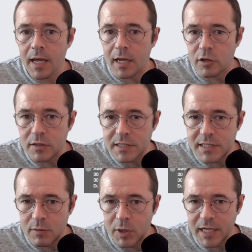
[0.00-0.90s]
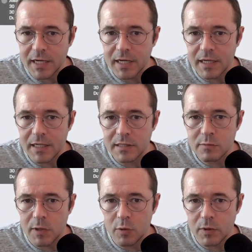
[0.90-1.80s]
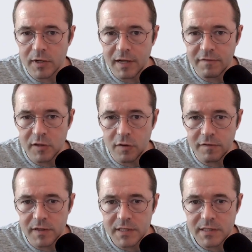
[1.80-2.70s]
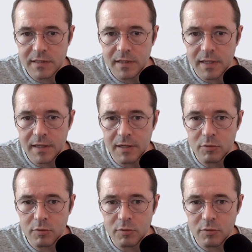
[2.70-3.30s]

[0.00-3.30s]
And you can see when it cleared as well, when I left the office, there